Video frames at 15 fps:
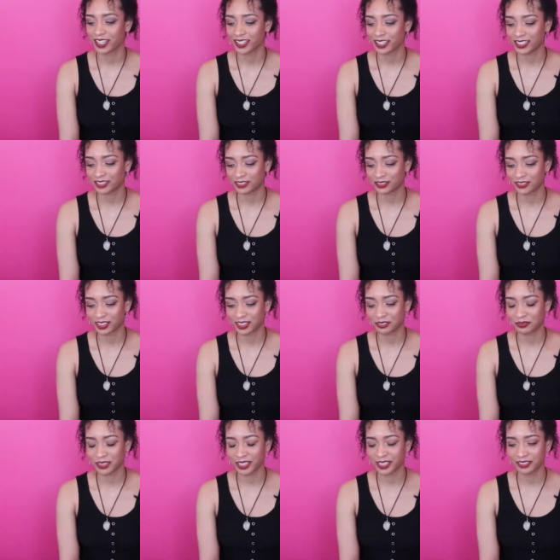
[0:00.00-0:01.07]
That's really
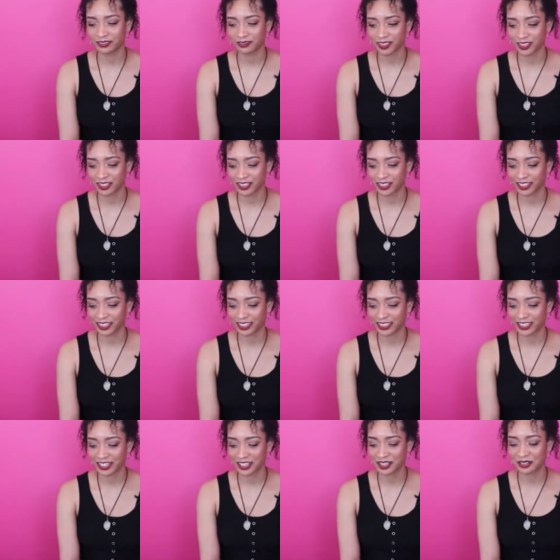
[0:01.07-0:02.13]
weird. All
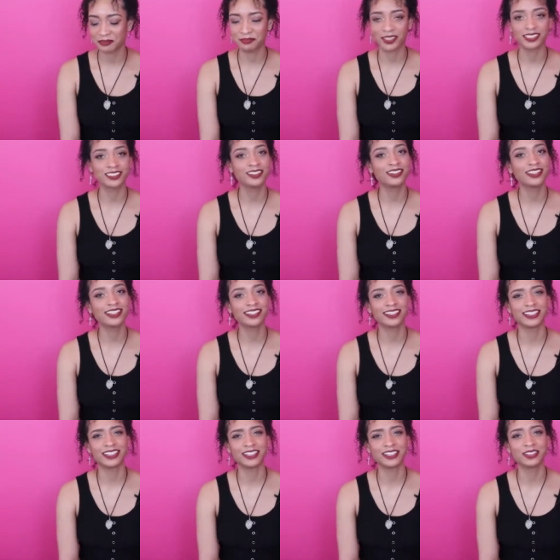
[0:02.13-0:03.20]
right, that's all I can
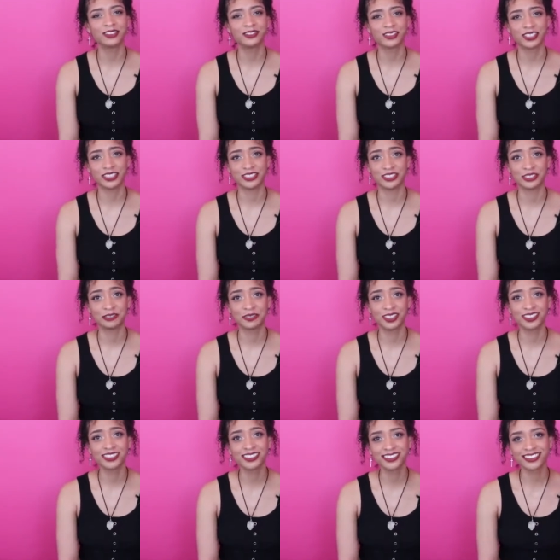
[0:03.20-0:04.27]
think of for
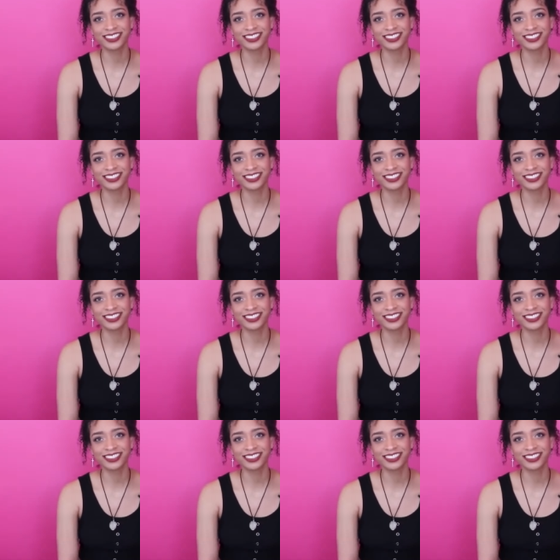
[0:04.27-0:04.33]
YouTubers.